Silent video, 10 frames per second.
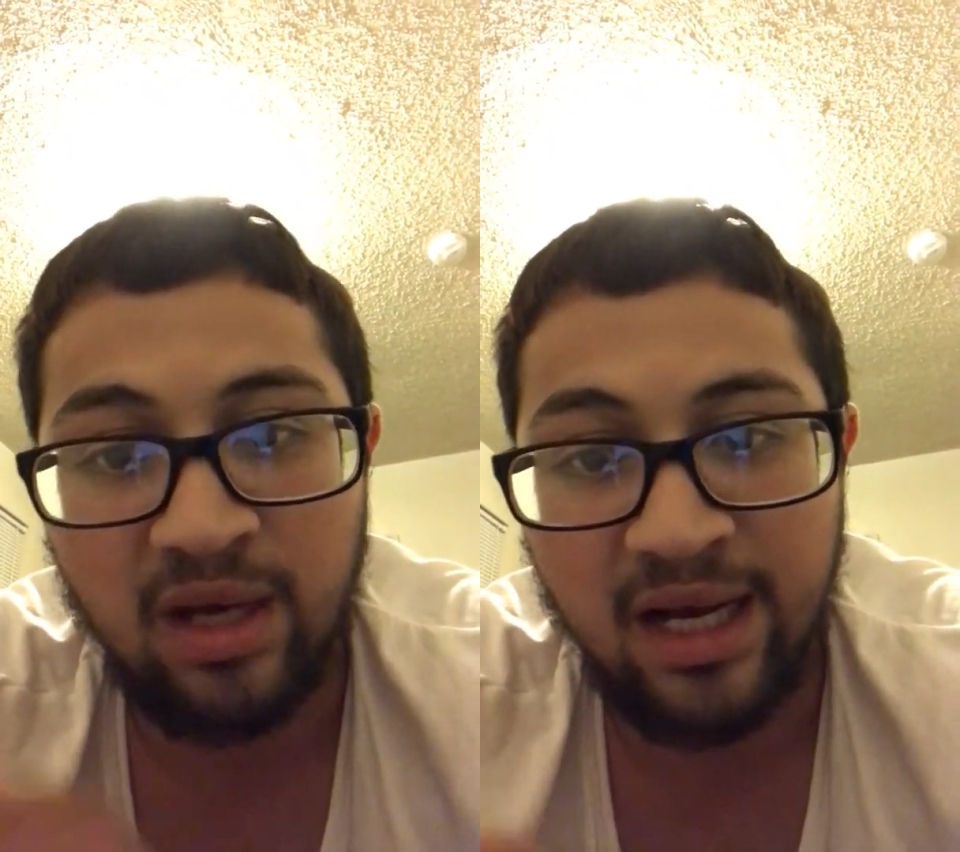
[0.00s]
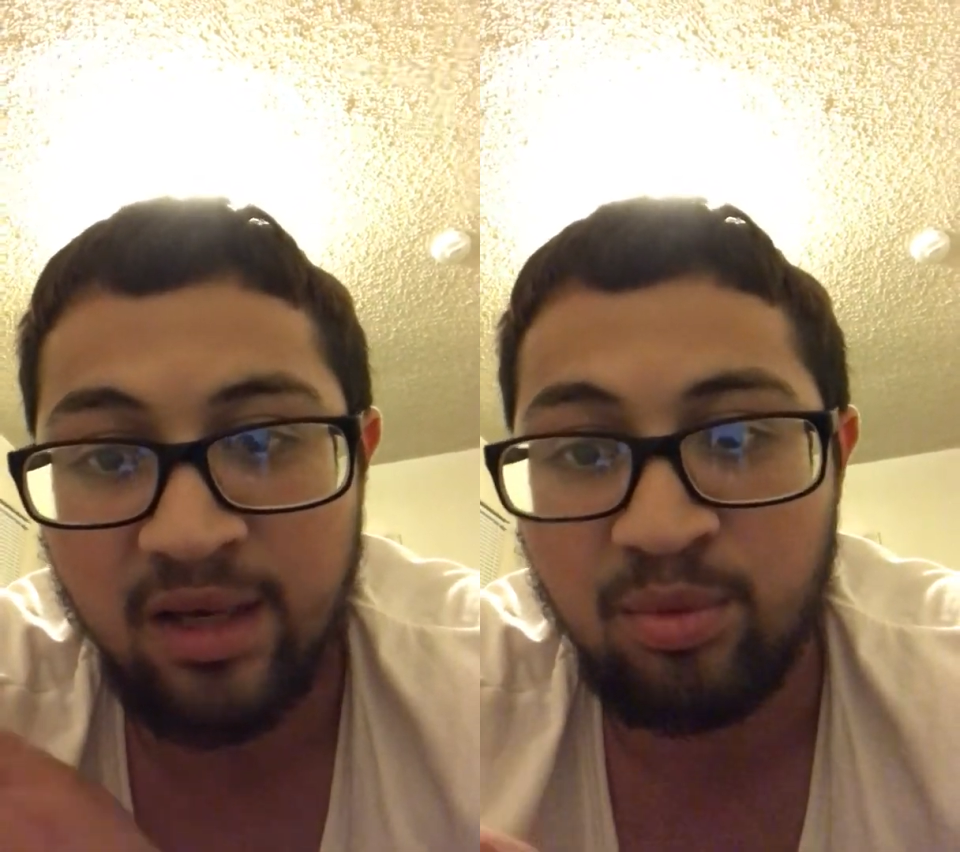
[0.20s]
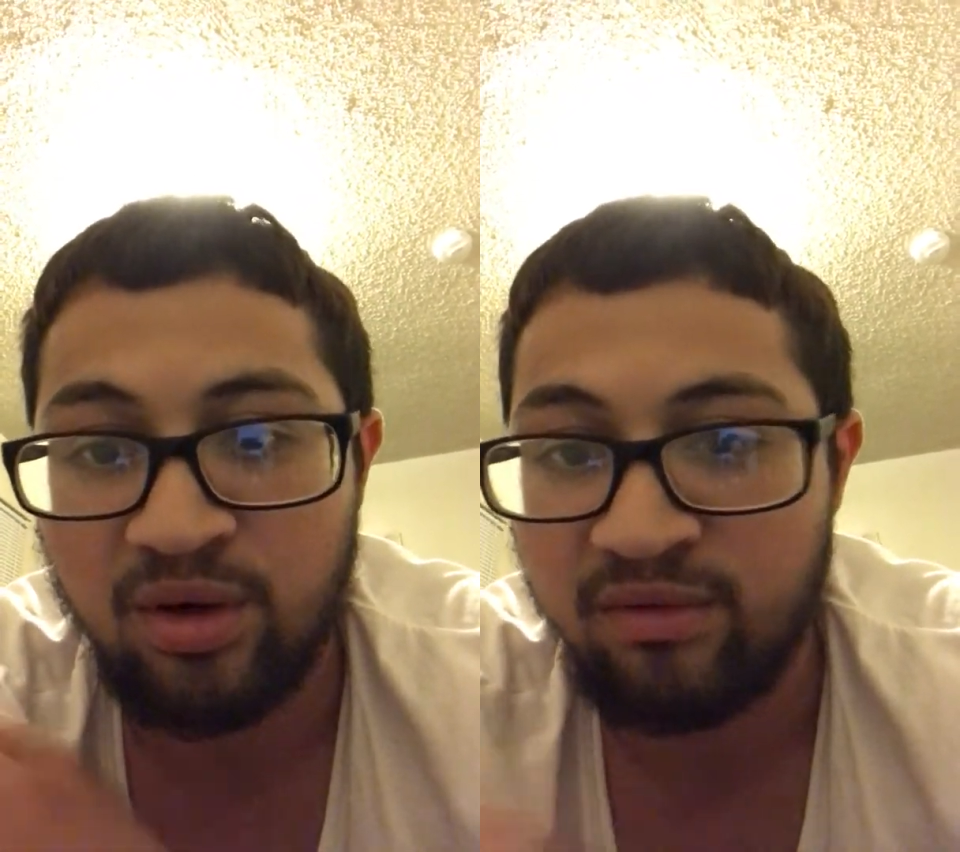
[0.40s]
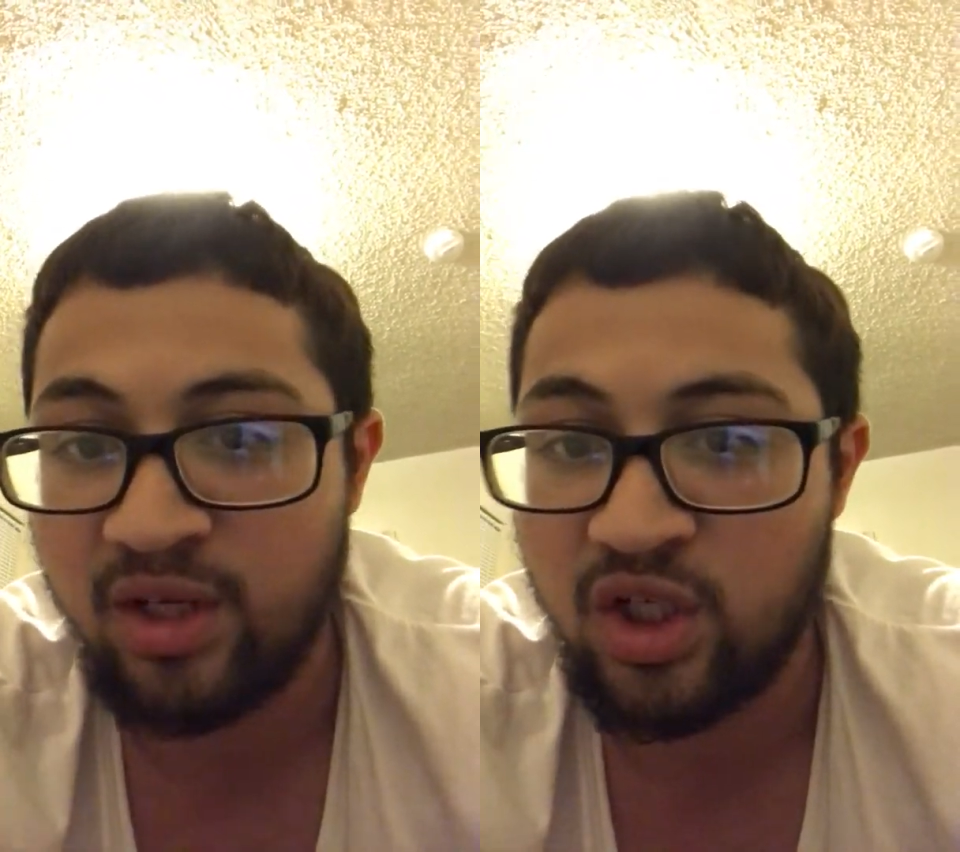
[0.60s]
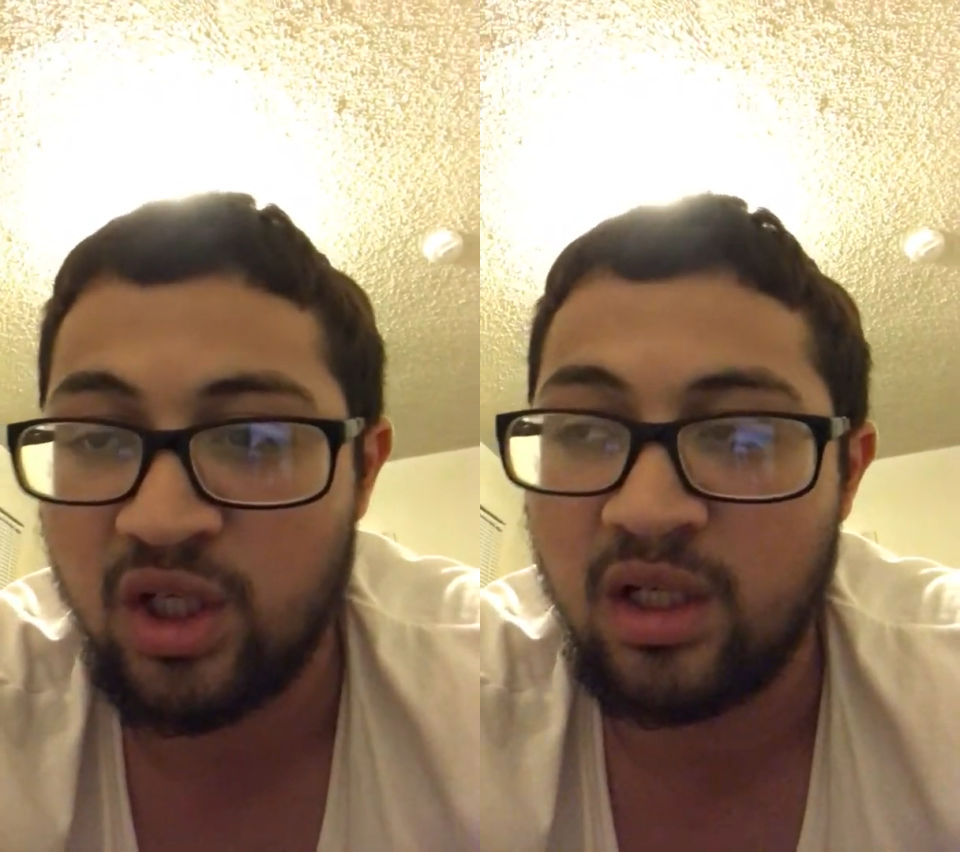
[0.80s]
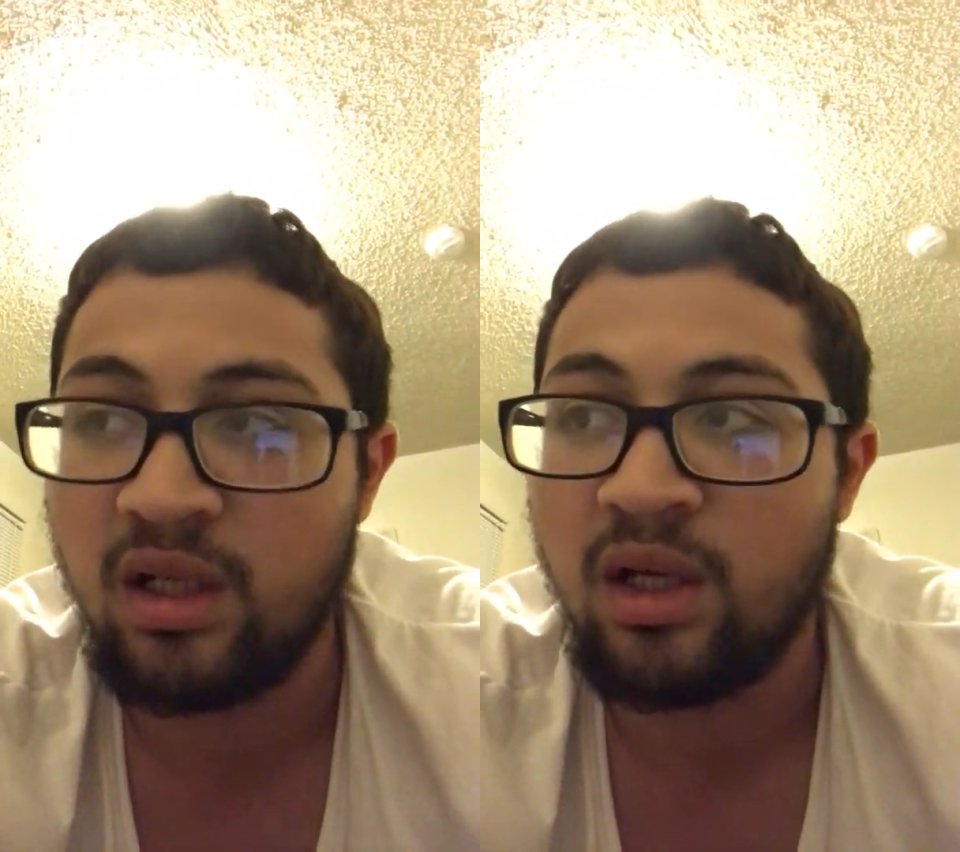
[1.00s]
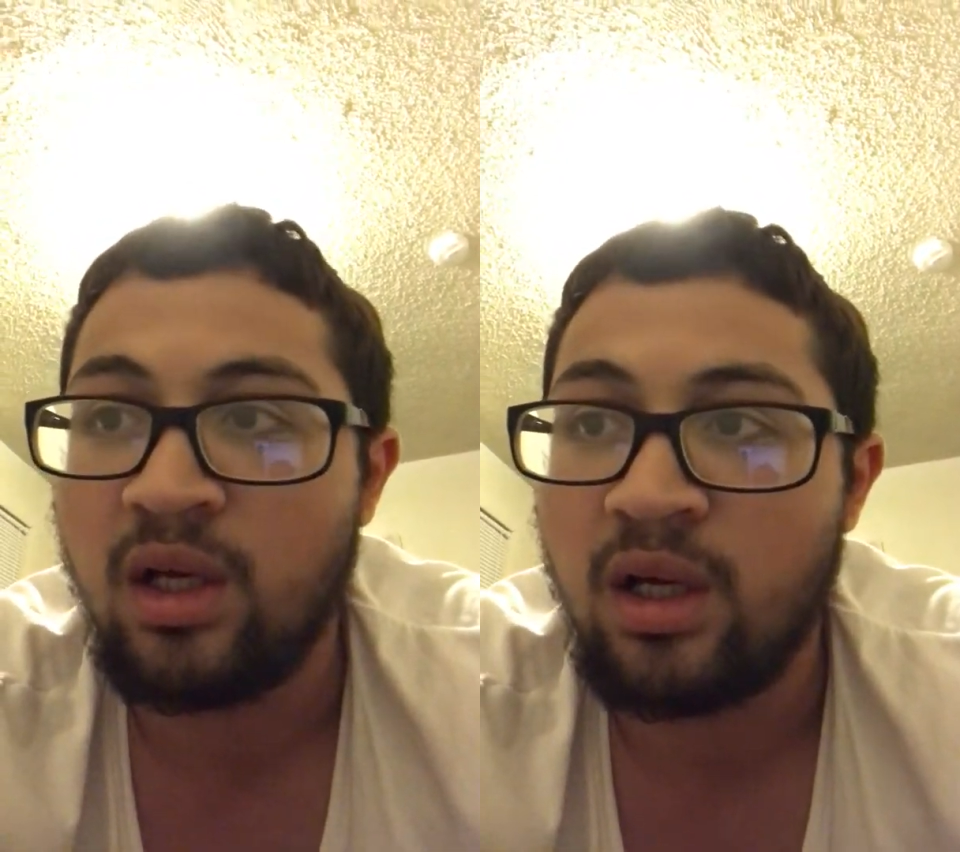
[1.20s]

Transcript: Cocky Prick Vision,